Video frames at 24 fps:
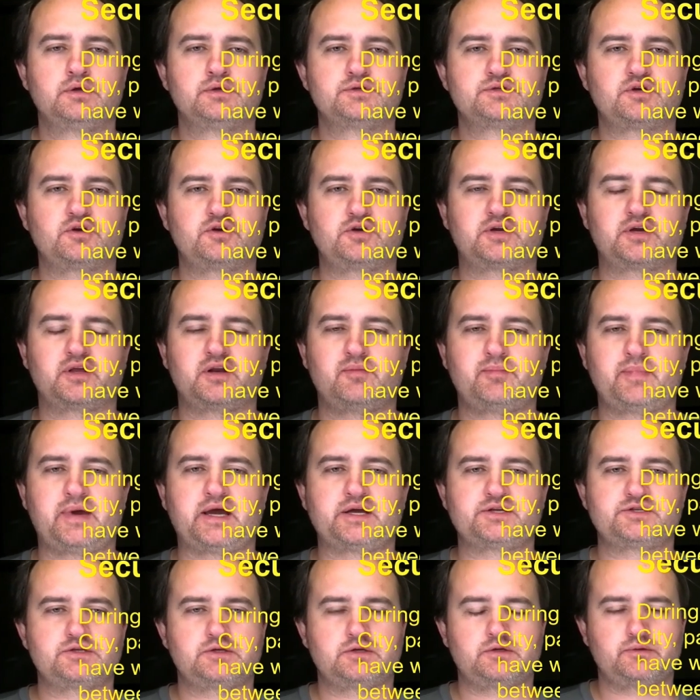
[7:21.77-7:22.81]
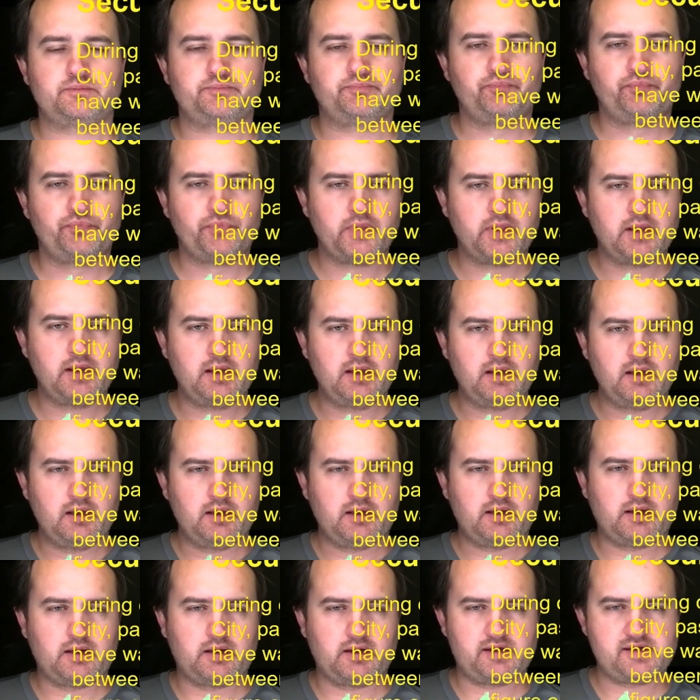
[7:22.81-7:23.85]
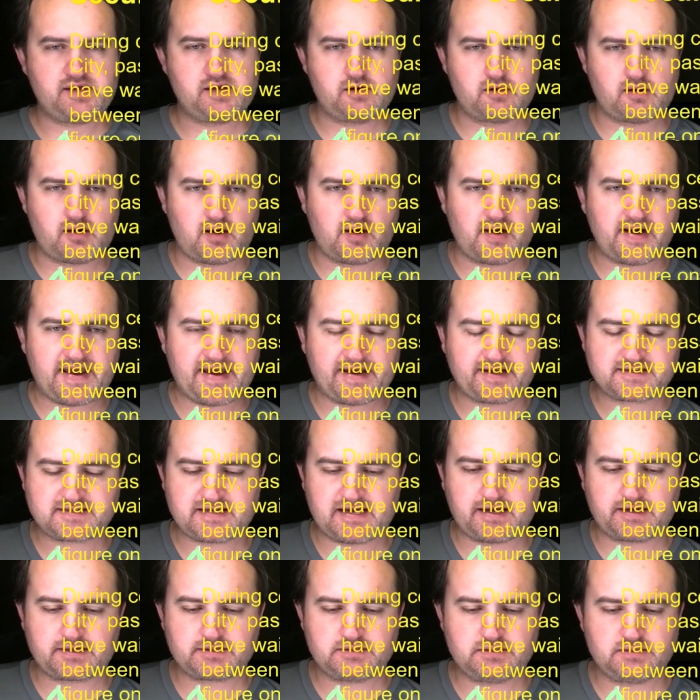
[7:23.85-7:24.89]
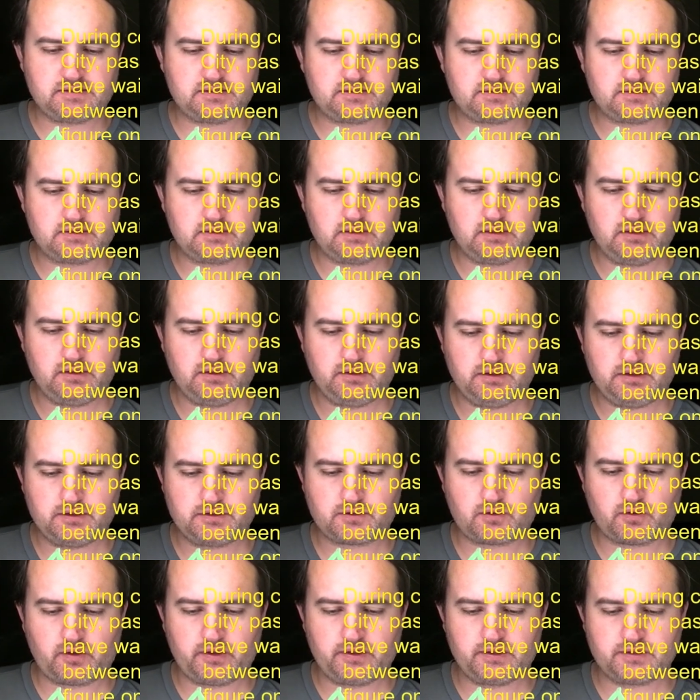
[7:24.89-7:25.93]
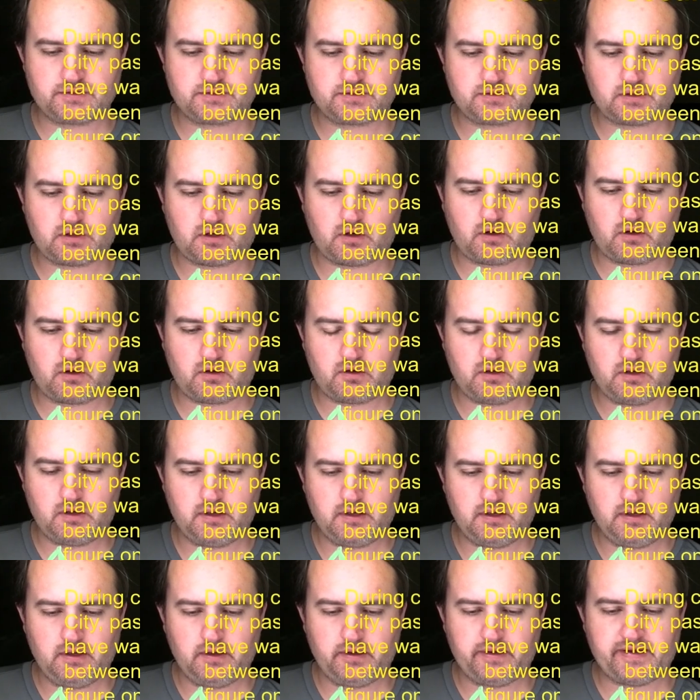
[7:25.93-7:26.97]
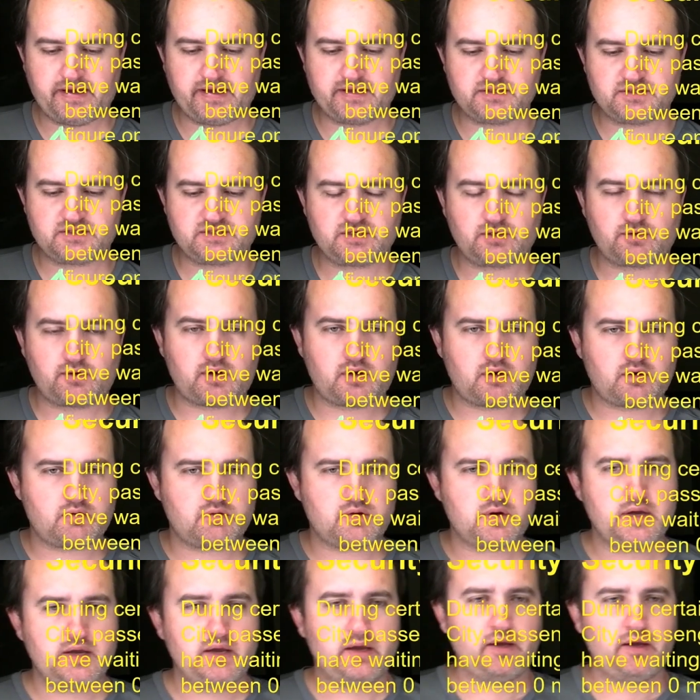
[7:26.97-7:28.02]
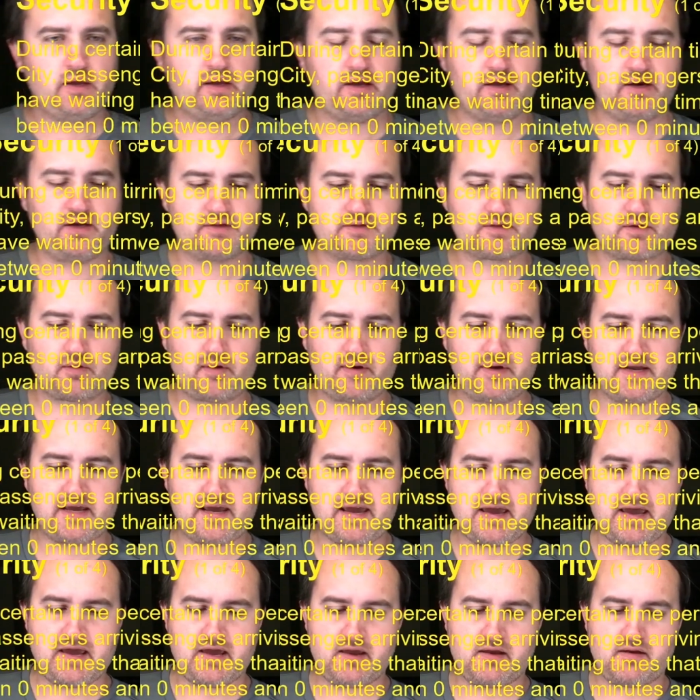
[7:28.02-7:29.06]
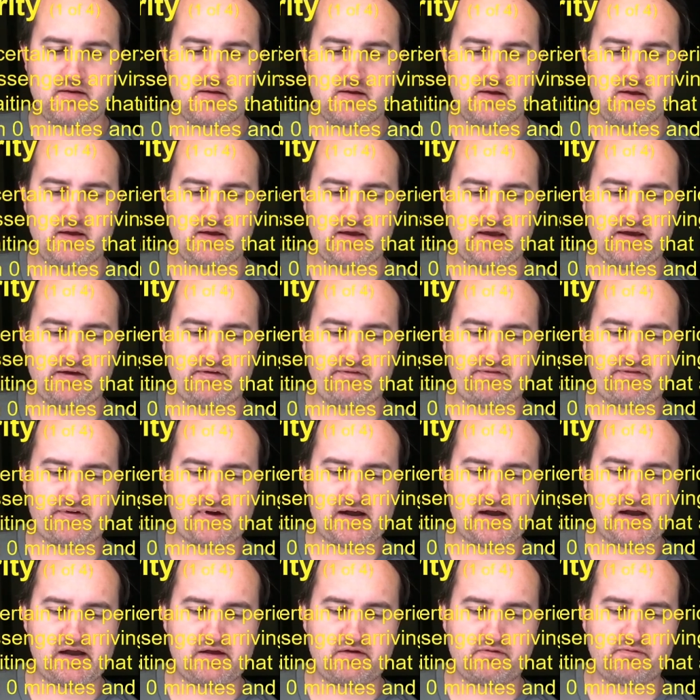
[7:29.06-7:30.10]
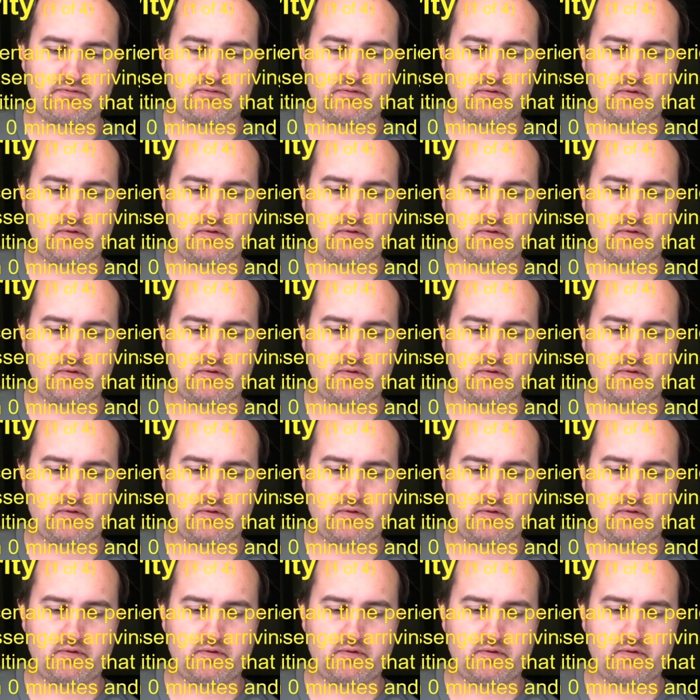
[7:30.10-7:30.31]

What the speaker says: So you can imagine here our x-axis is going to start at 0 and it's going to end at 5.